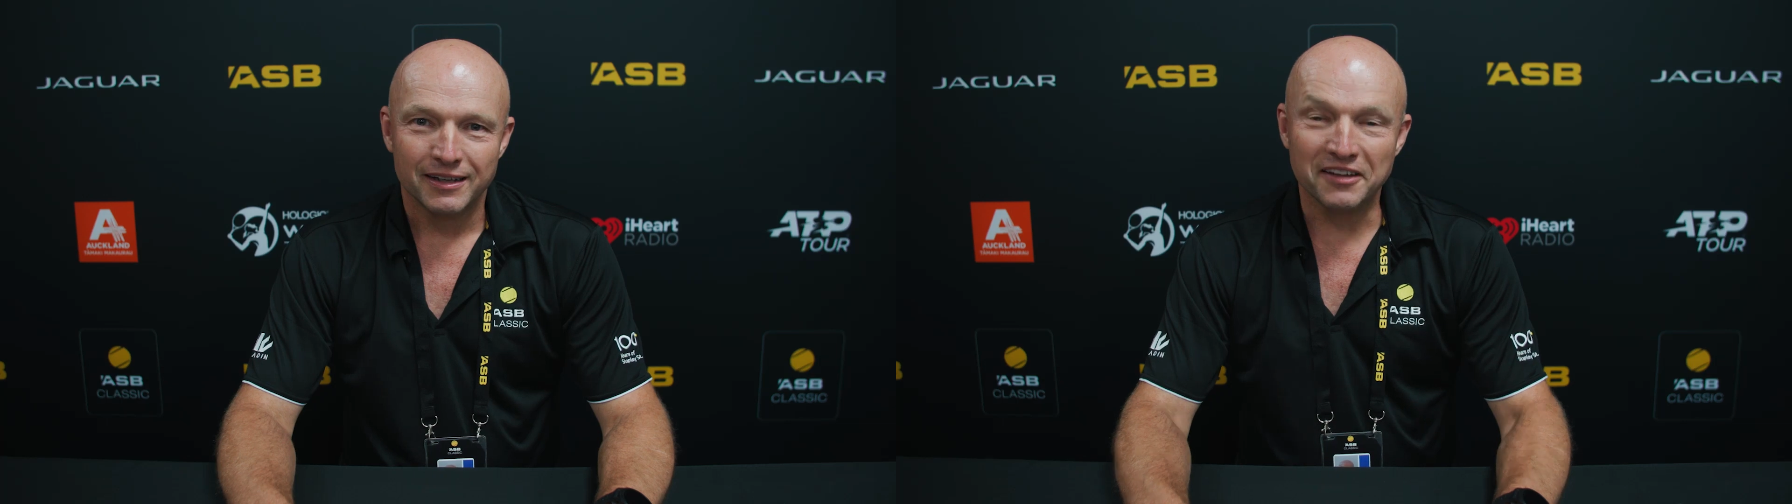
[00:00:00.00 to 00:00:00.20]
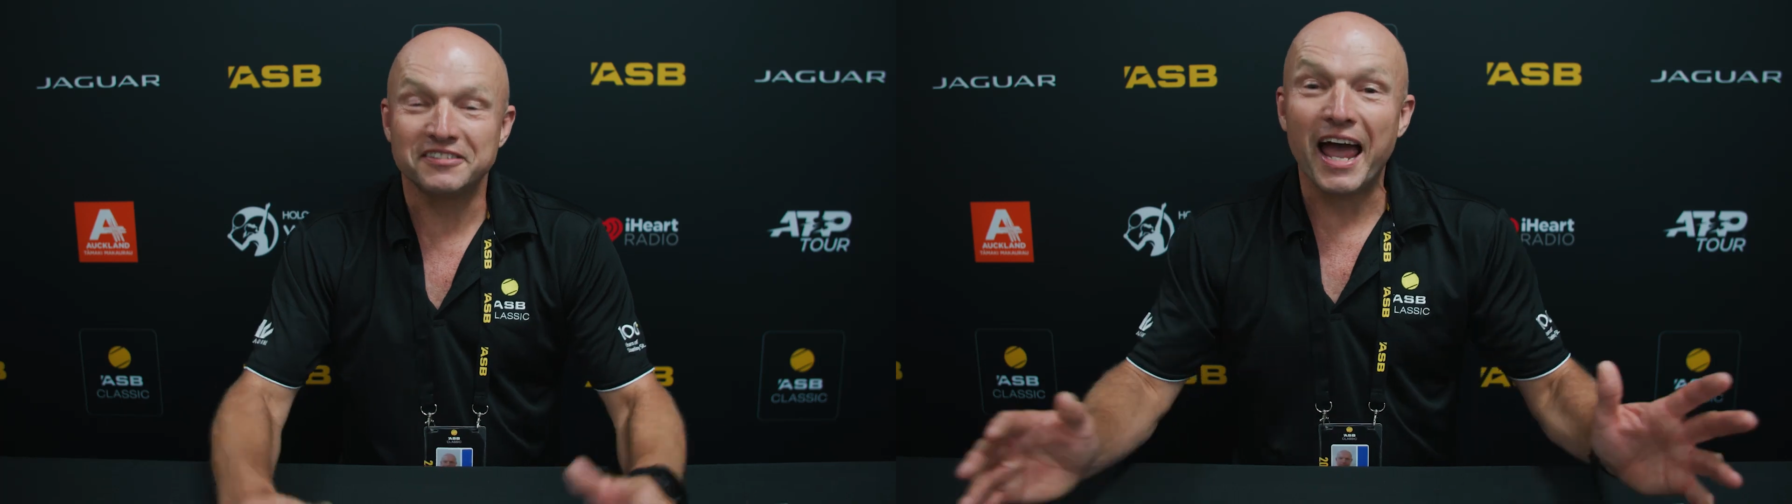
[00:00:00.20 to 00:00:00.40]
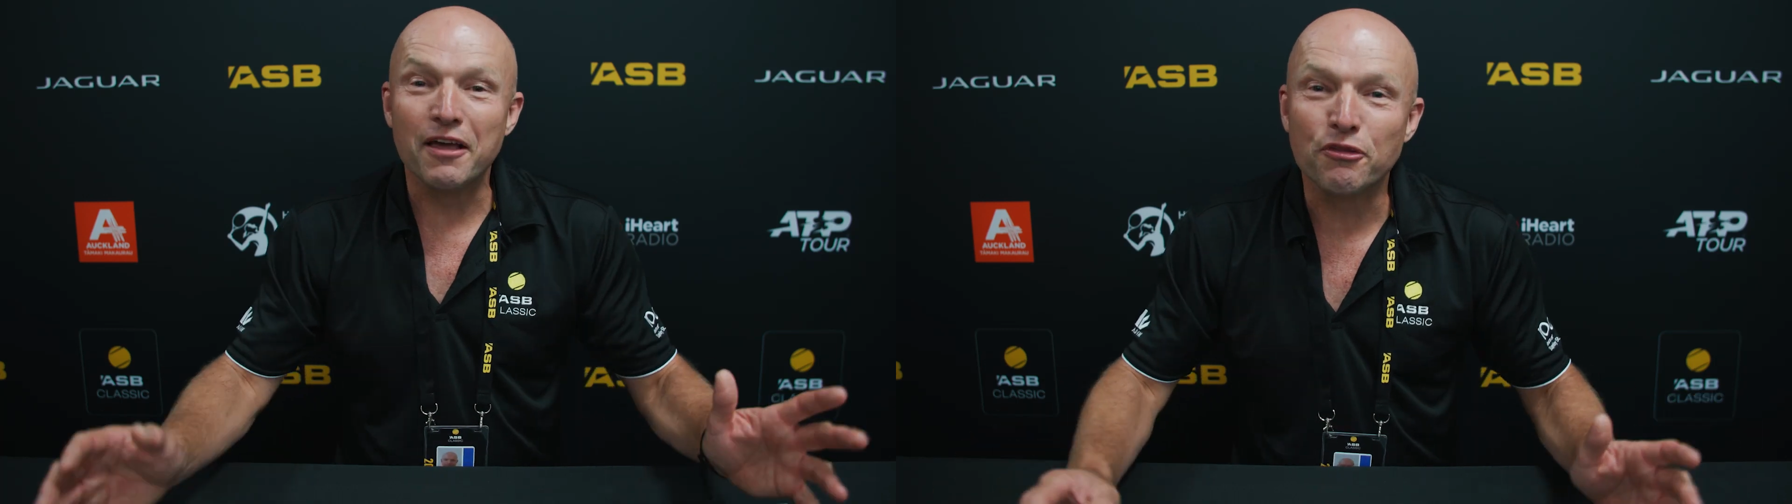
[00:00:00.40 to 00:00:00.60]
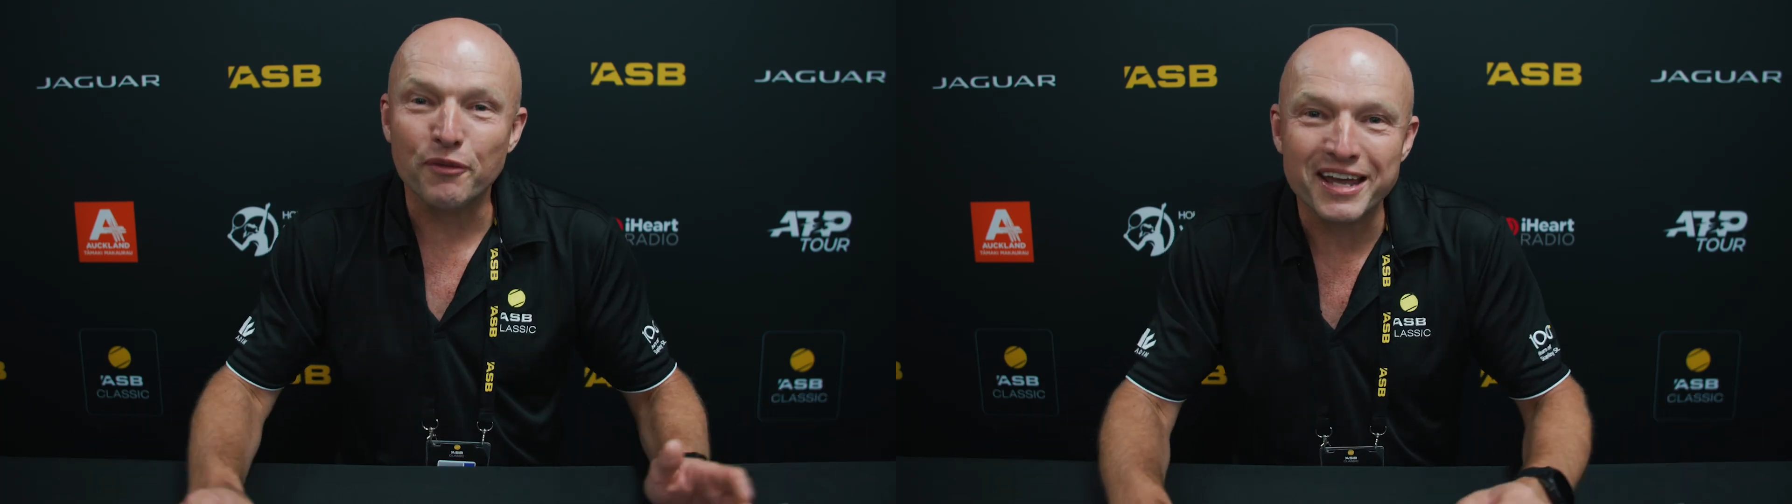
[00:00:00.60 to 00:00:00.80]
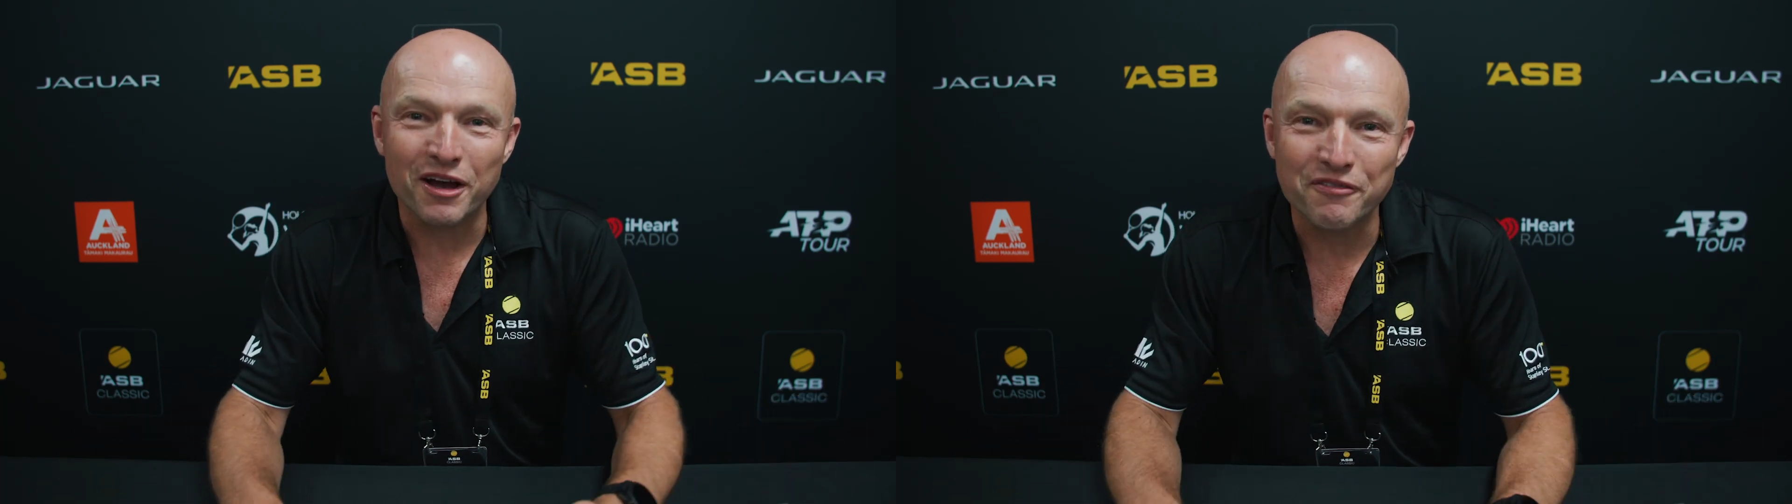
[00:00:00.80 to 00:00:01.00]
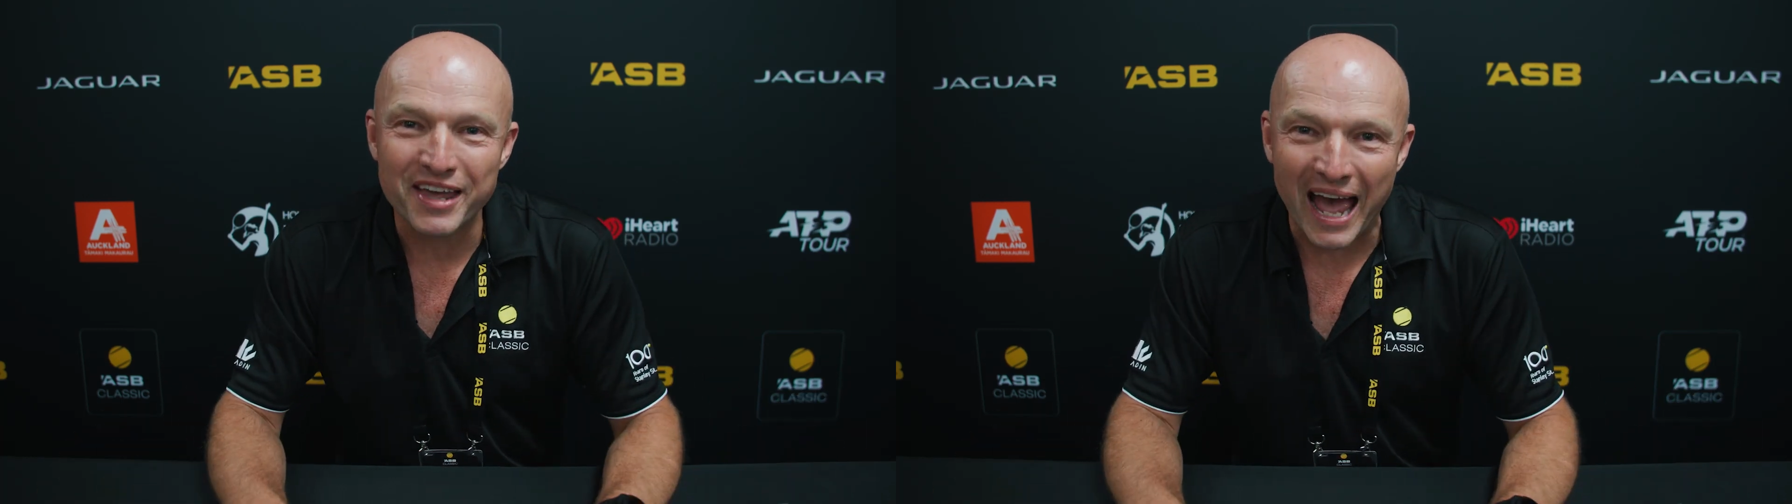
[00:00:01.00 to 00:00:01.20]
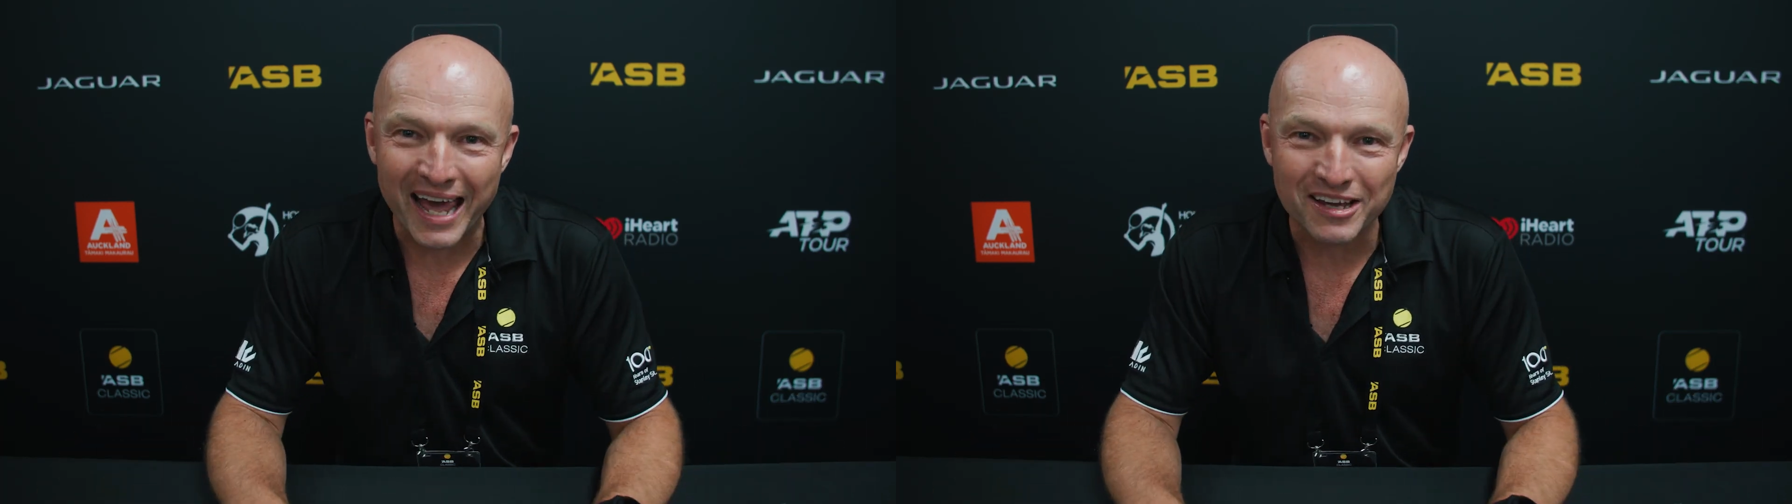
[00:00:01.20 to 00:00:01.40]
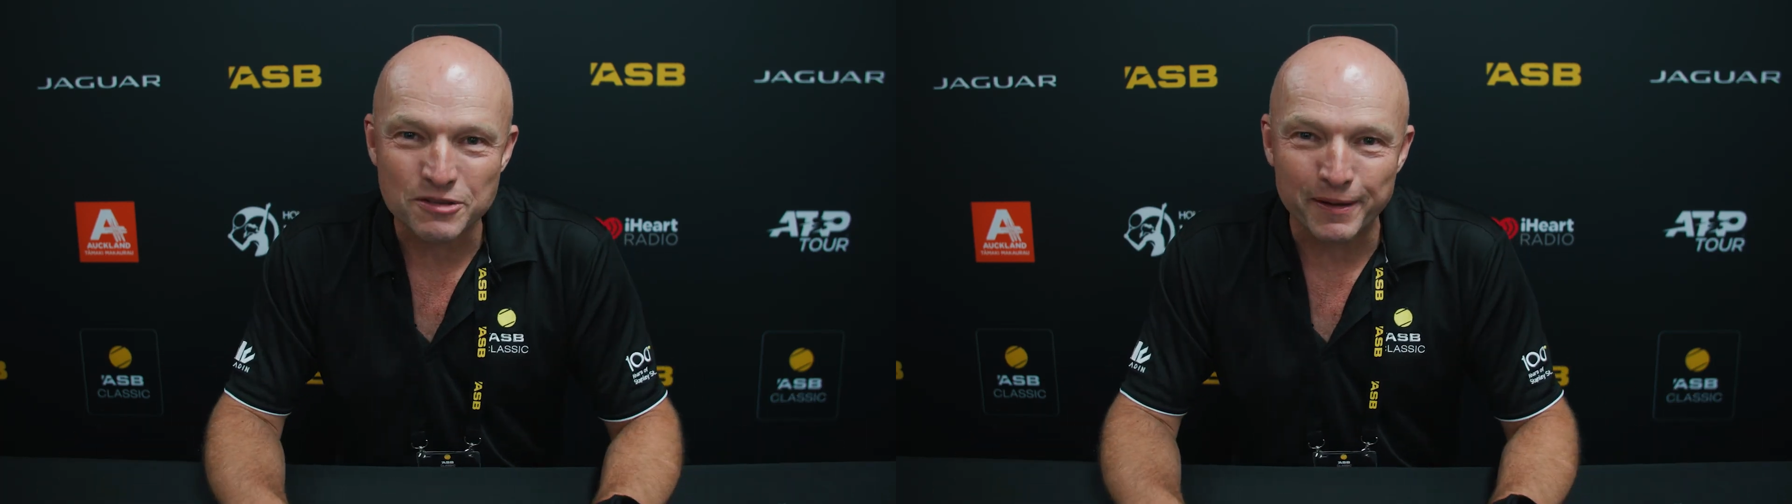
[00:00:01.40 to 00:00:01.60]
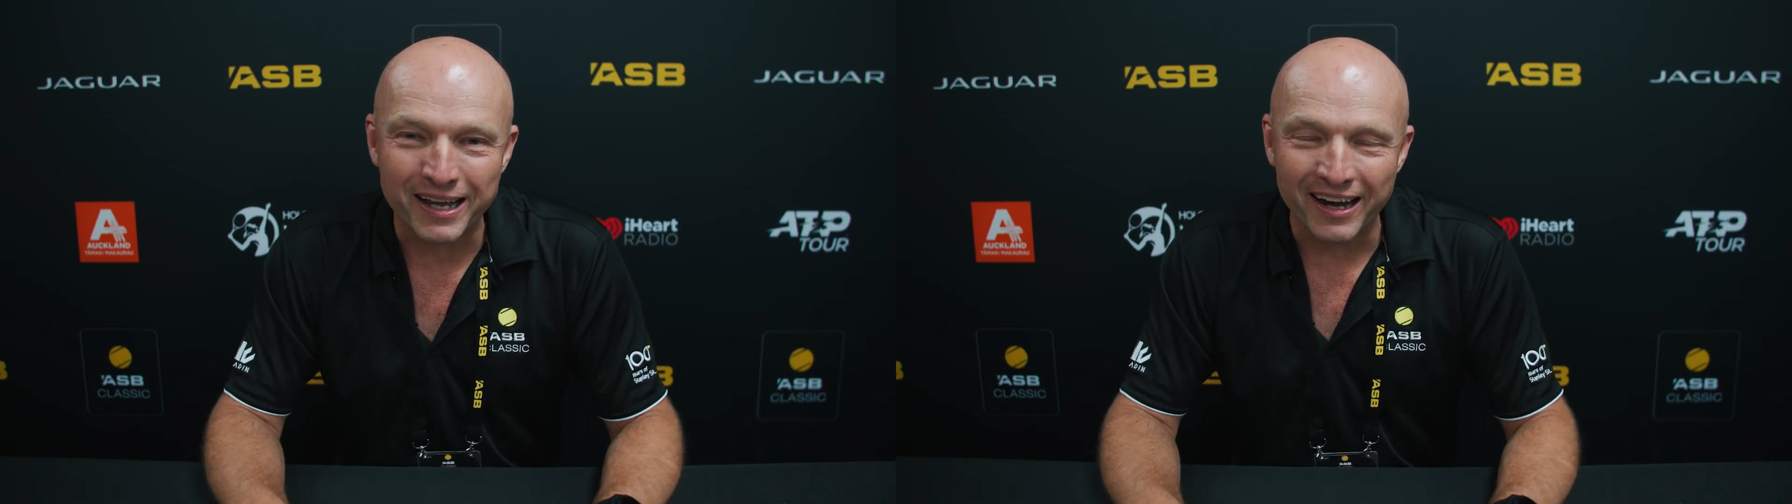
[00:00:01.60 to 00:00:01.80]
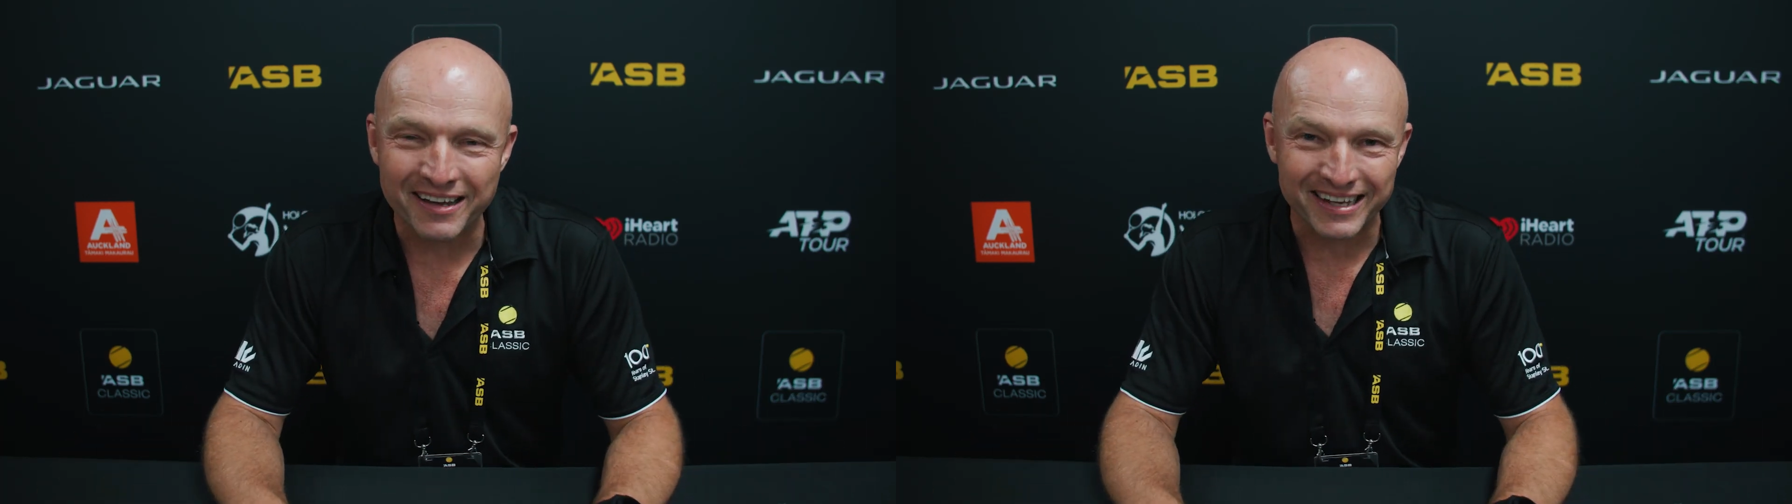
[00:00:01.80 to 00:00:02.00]
It's day three of the ASB
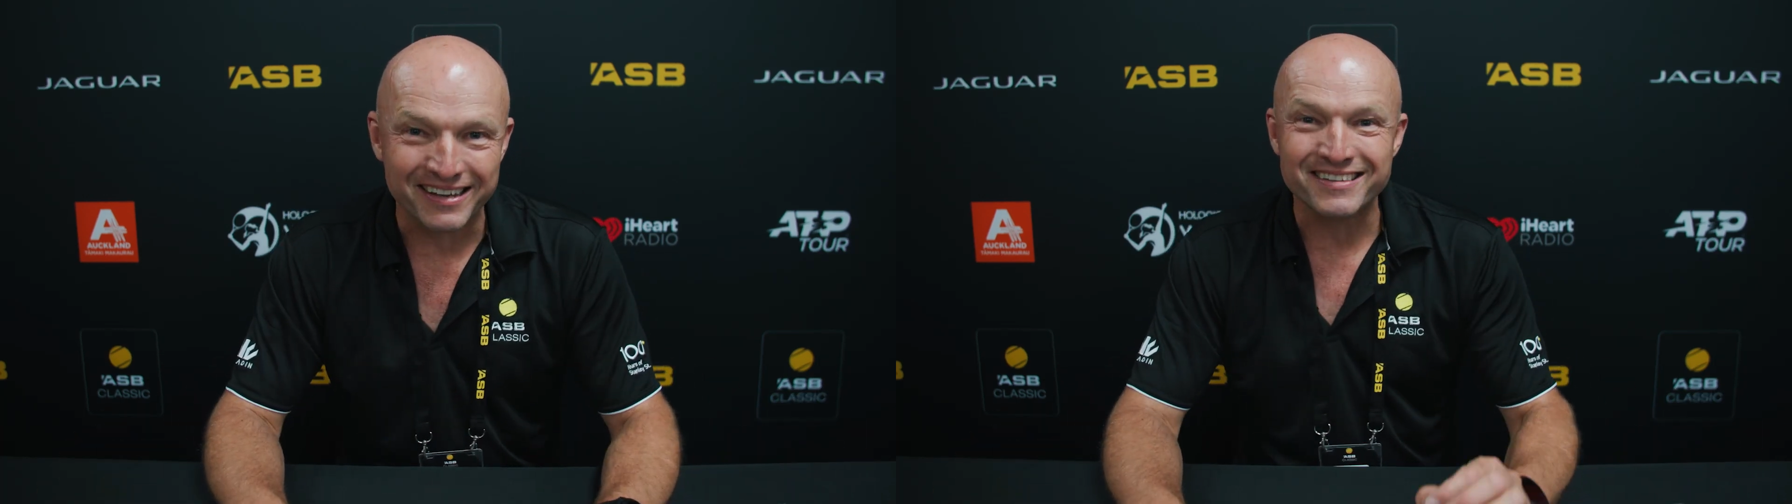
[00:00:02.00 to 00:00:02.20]
Classic,